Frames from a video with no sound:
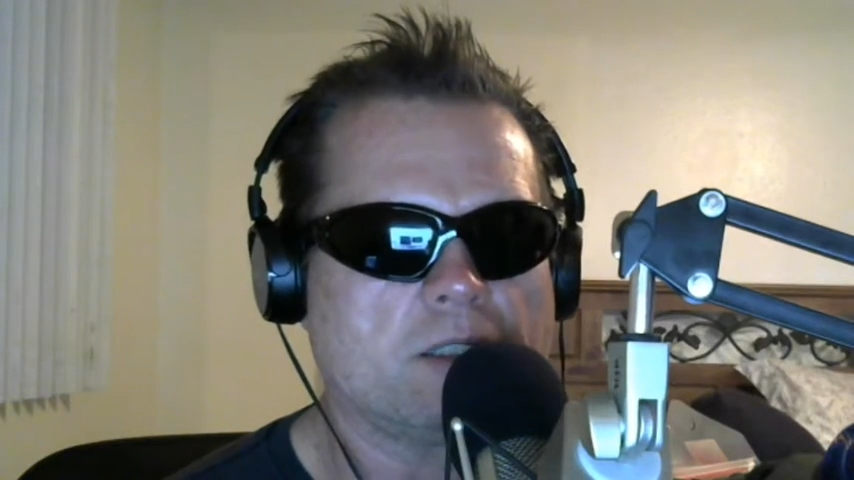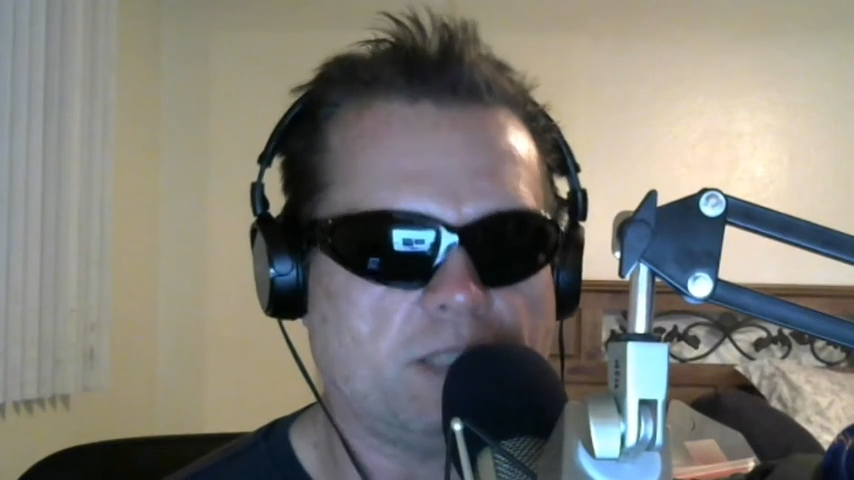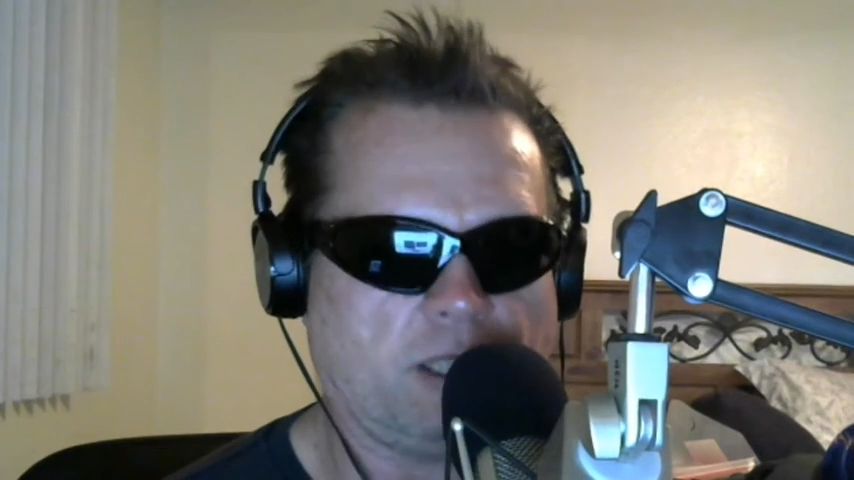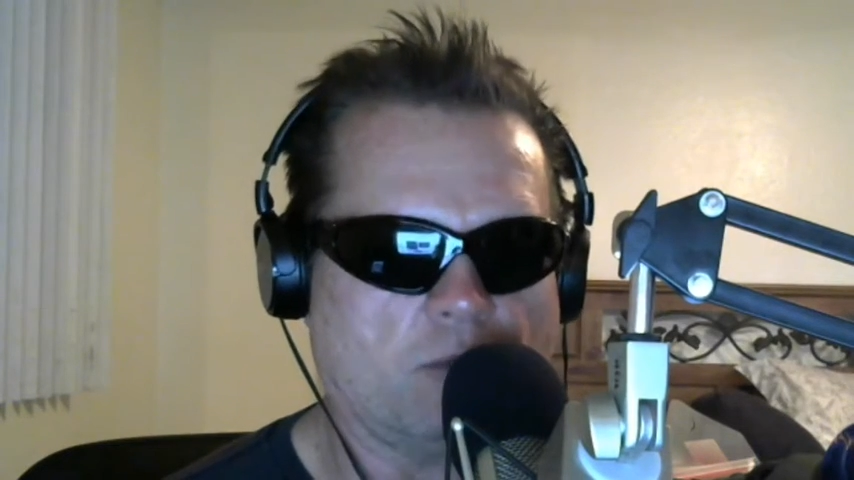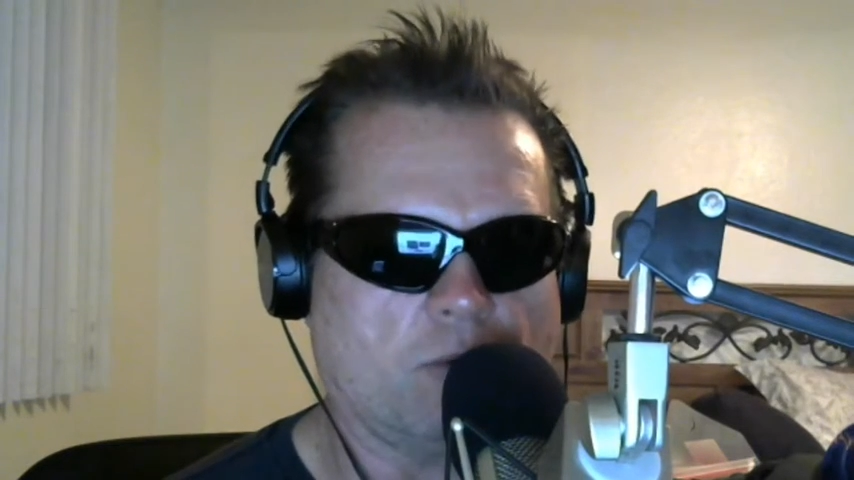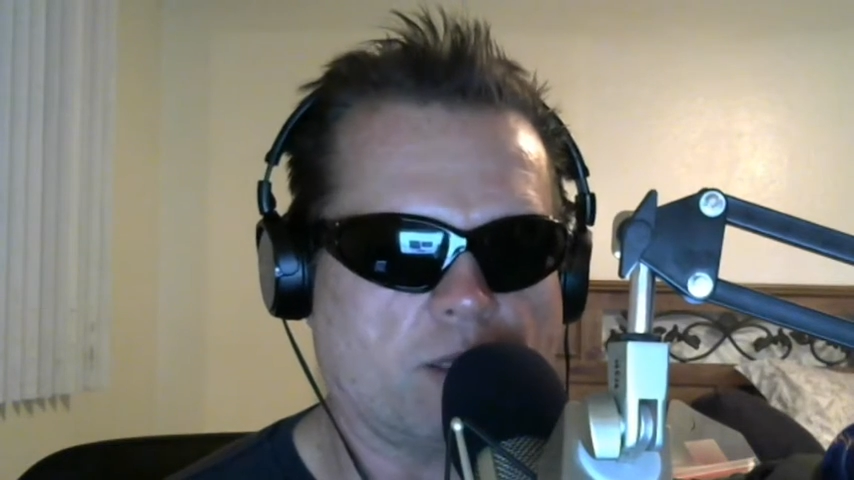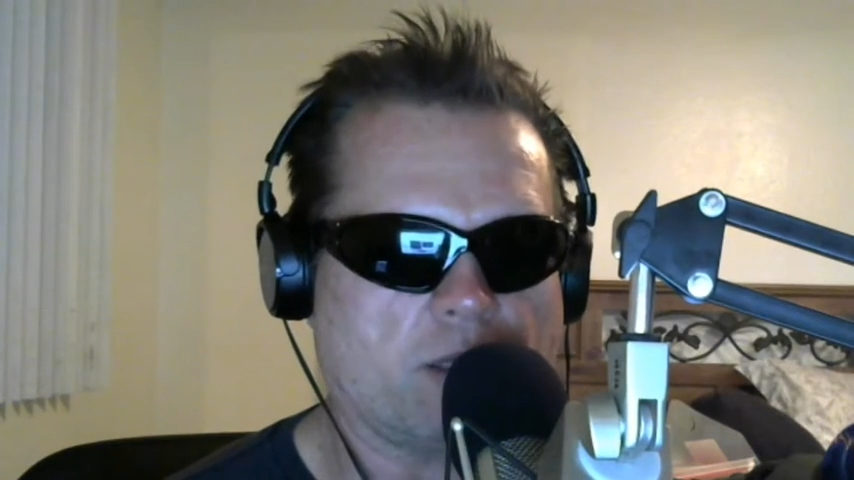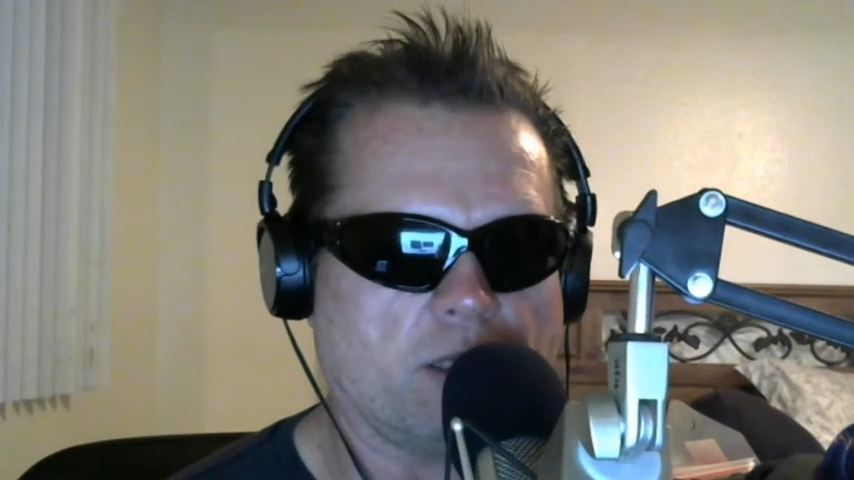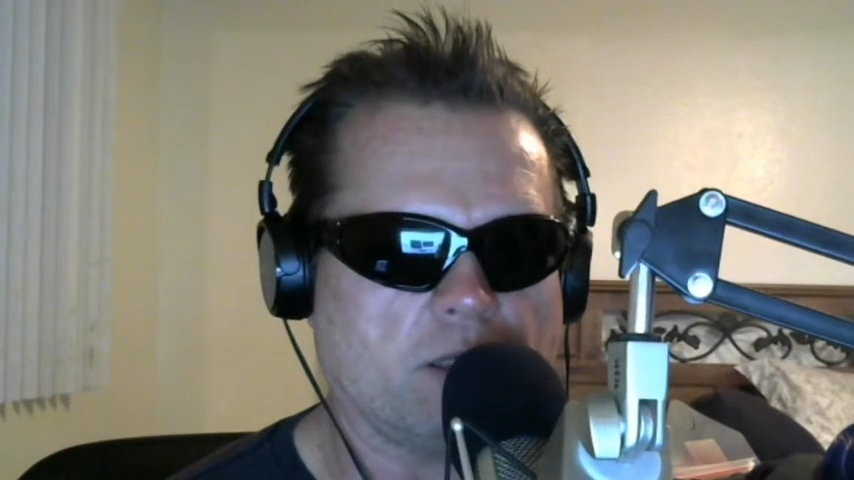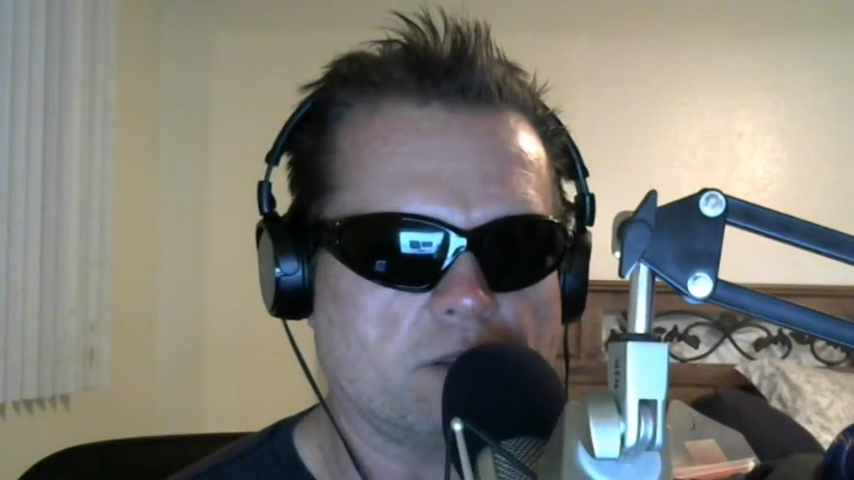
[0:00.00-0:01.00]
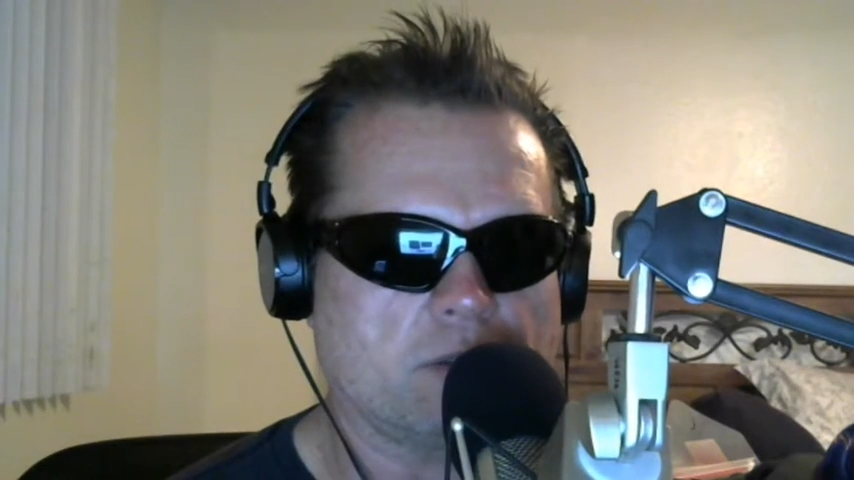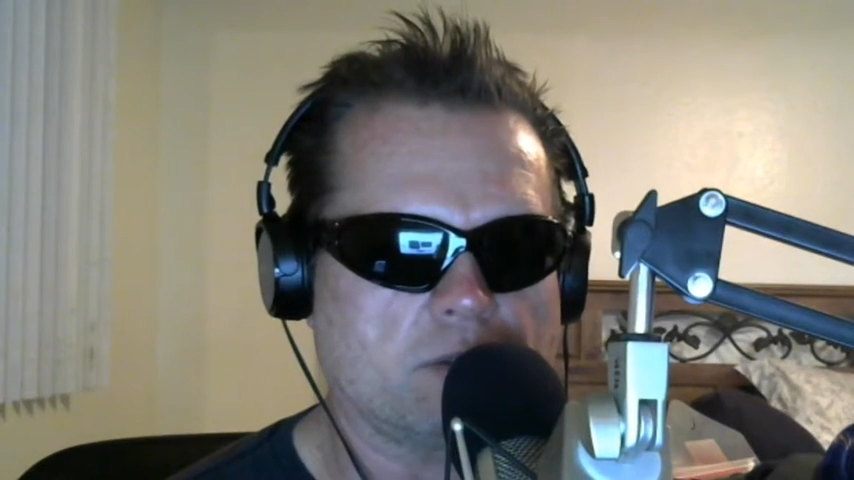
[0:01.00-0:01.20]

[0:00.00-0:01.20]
deal with it